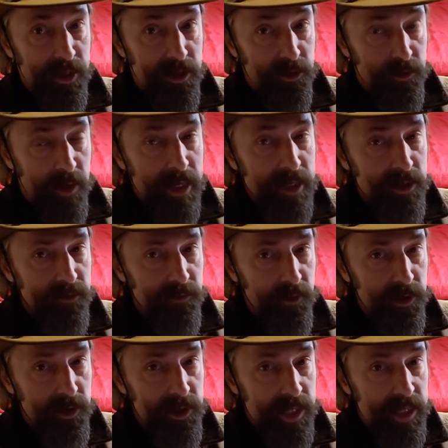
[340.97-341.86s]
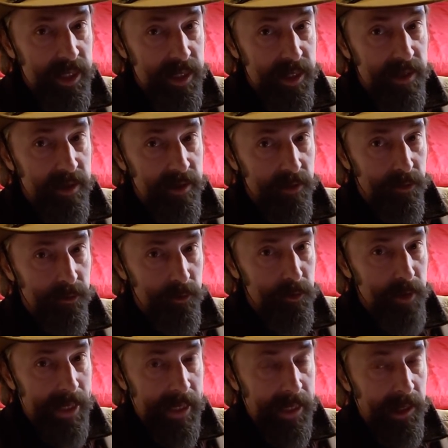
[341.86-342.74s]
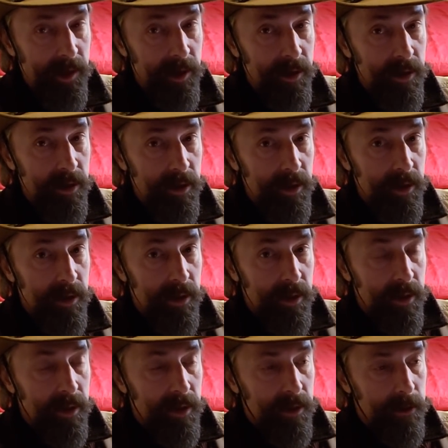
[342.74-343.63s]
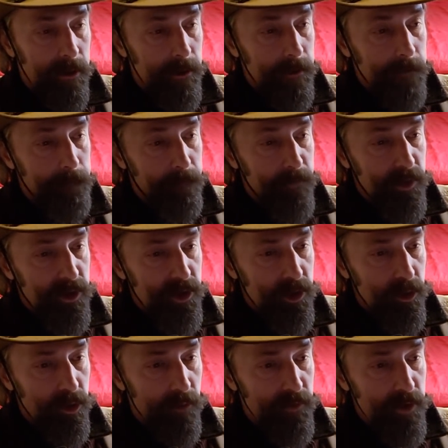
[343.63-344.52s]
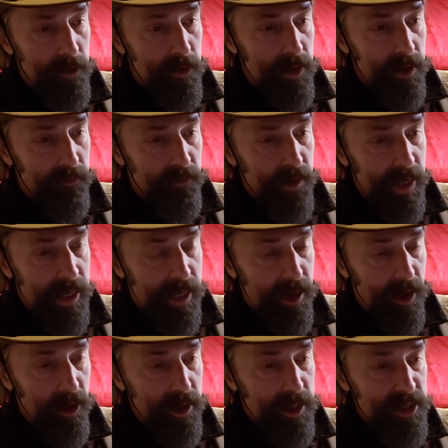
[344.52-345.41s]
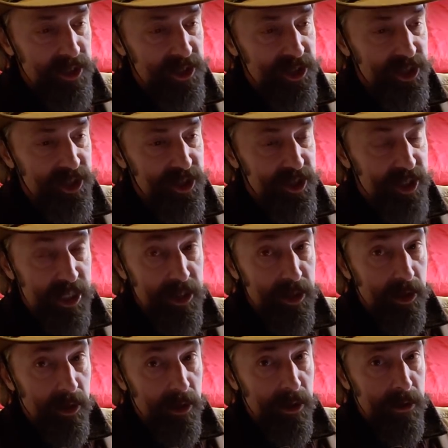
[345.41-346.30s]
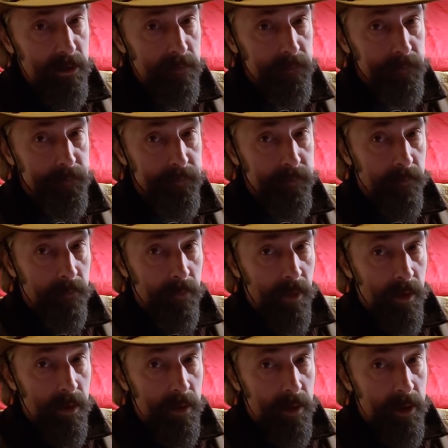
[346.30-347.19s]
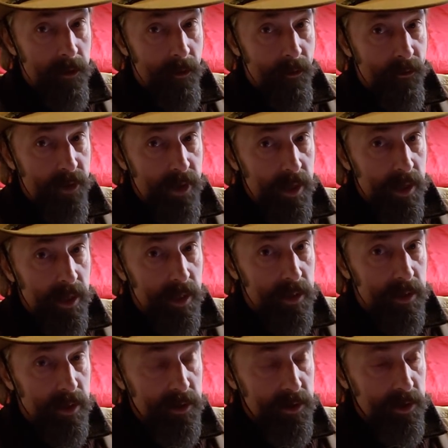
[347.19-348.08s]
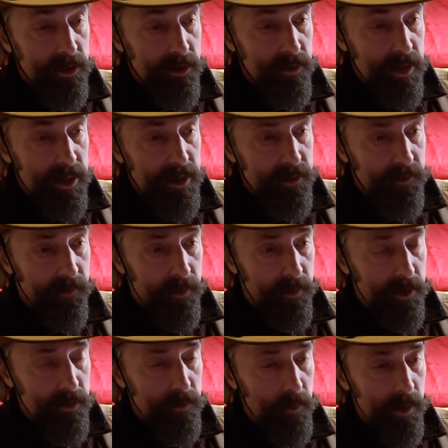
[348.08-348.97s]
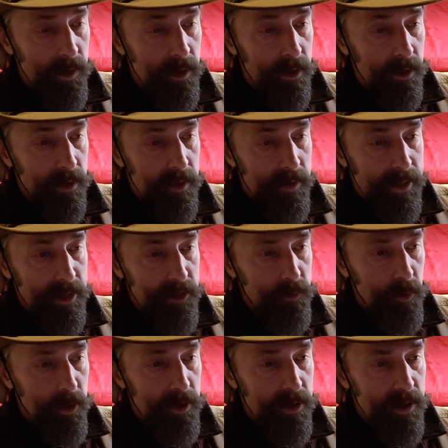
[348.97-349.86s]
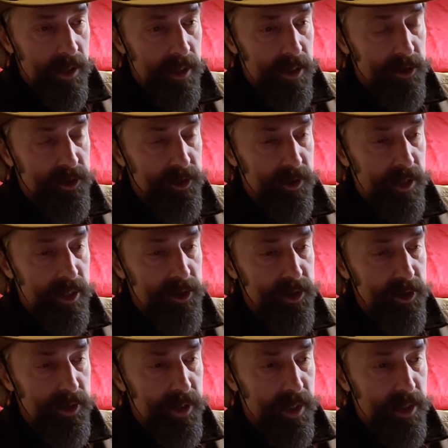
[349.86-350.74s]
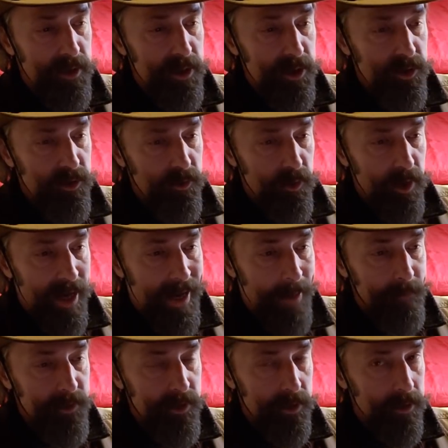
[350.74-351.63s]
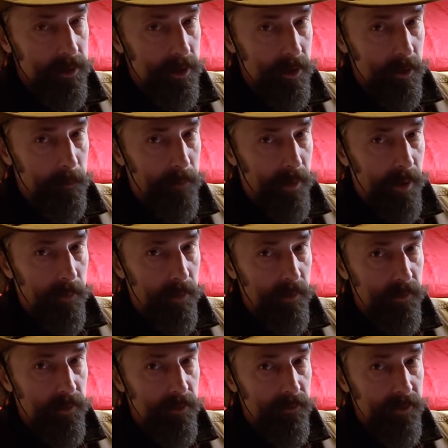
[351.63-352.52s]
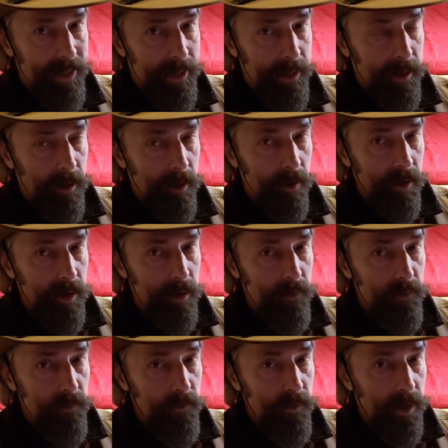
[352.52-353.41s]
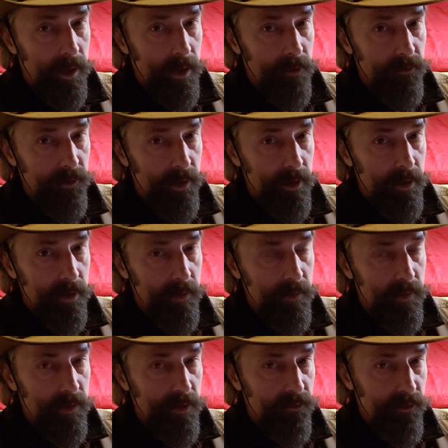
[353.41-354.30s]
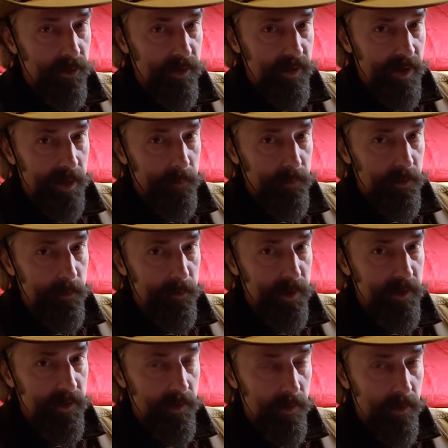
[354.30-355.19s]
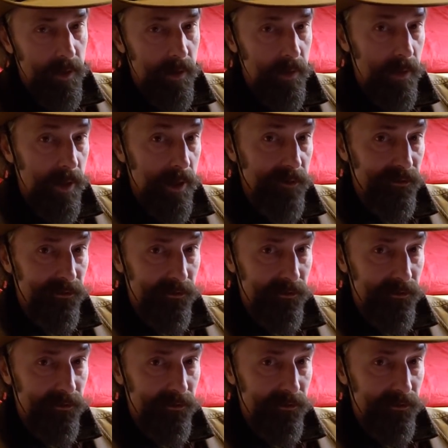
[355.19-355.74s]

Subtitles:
that transfers heat through air. So if the air is still, it doesn't transfer as well. And that's what insulation does. It traps little bubbles of air inside of it. And the different types of material like